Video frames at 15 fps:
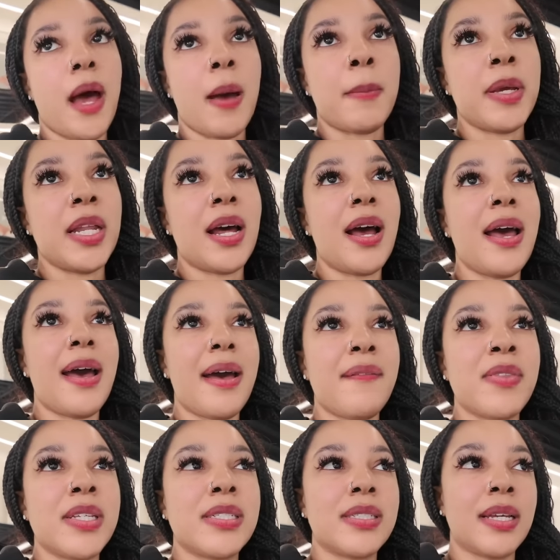I mean, I
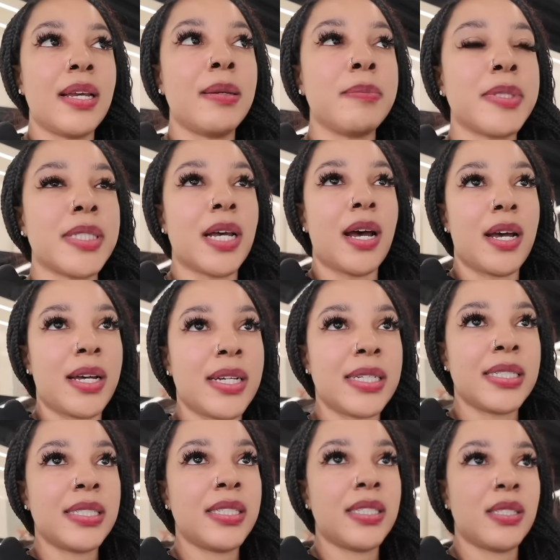have the same
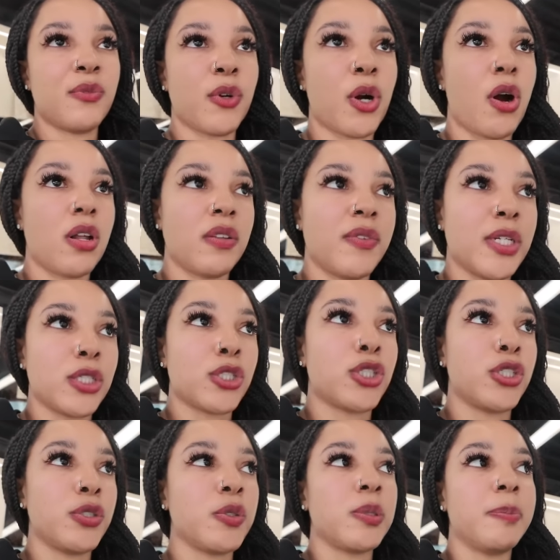size for all of their
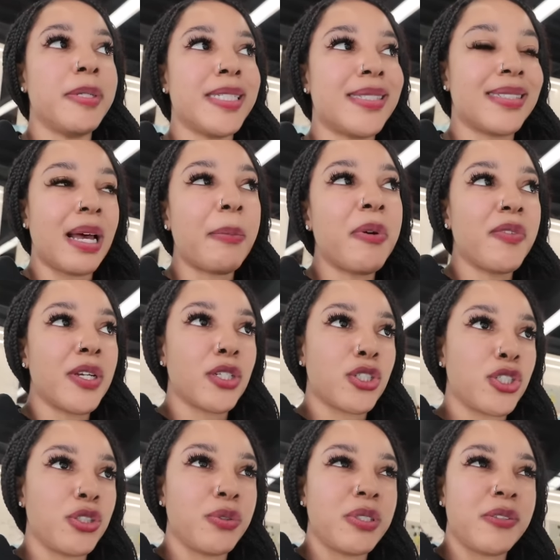shoes, but some of their
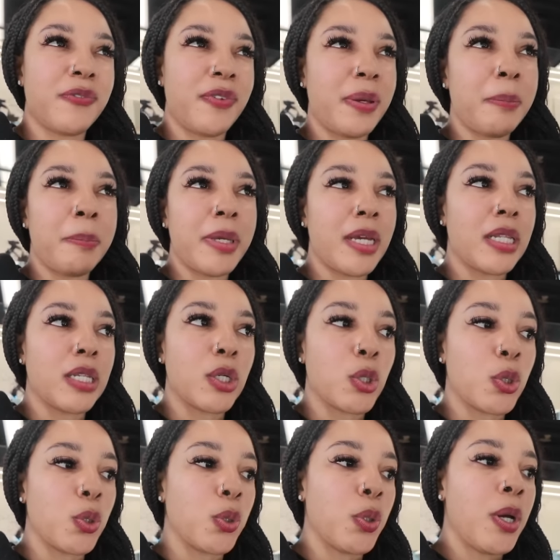shoes fit me a
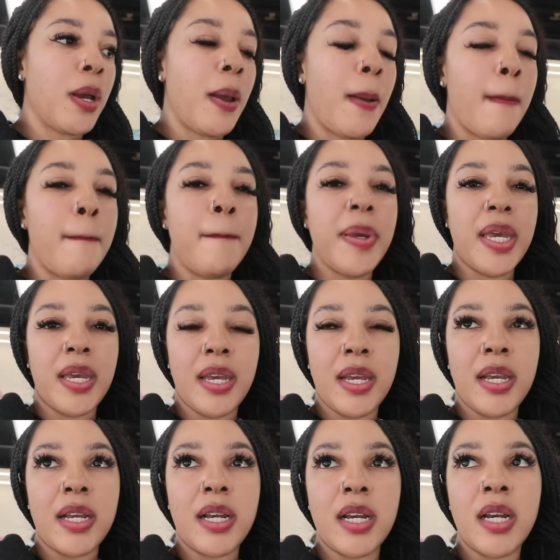little
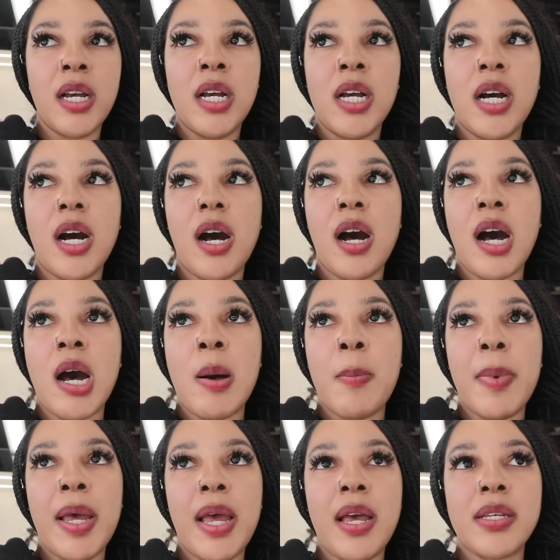big.
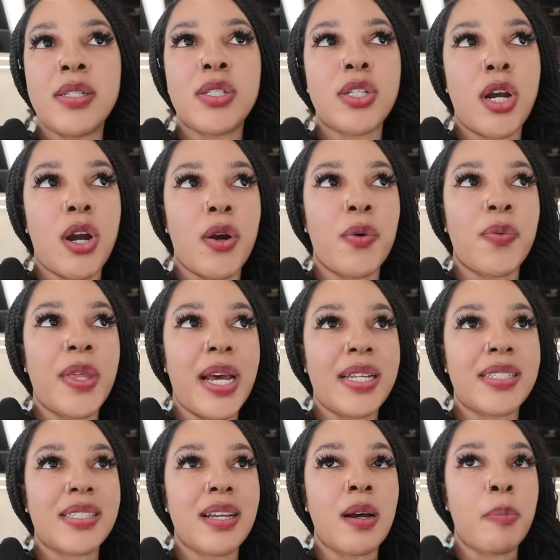So
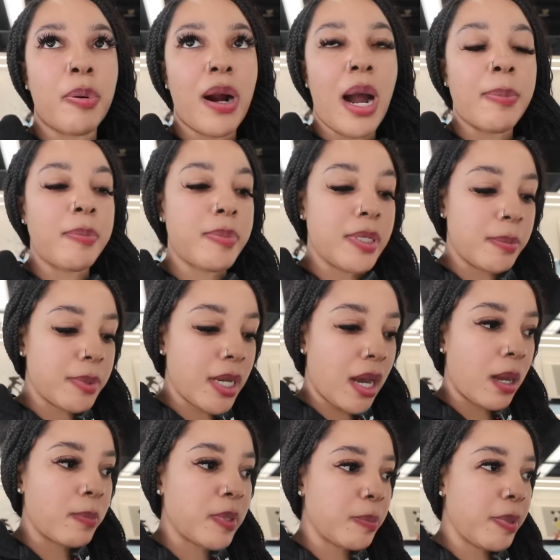that's a problem
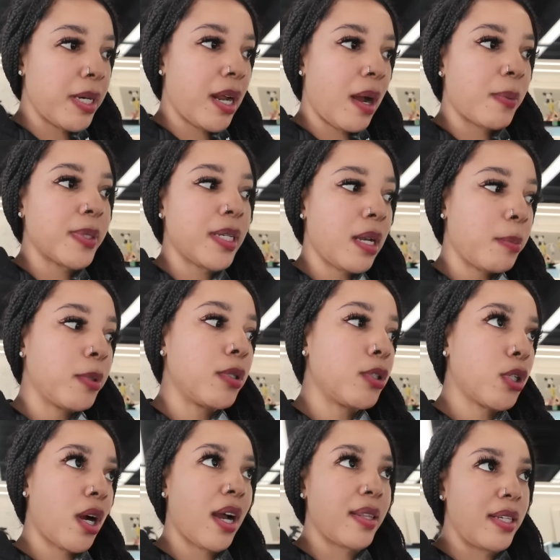sometimes, but I was able to
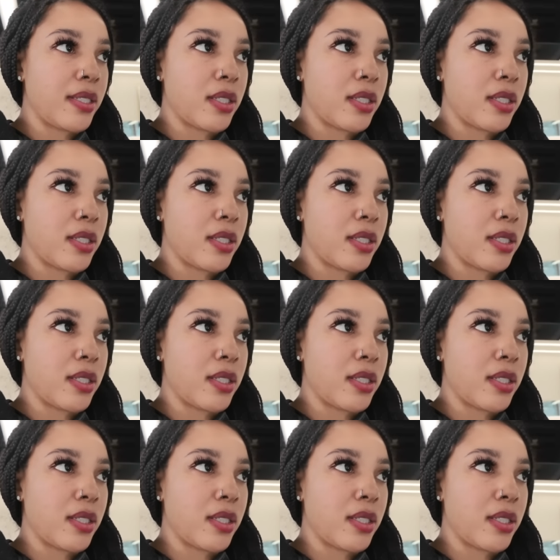try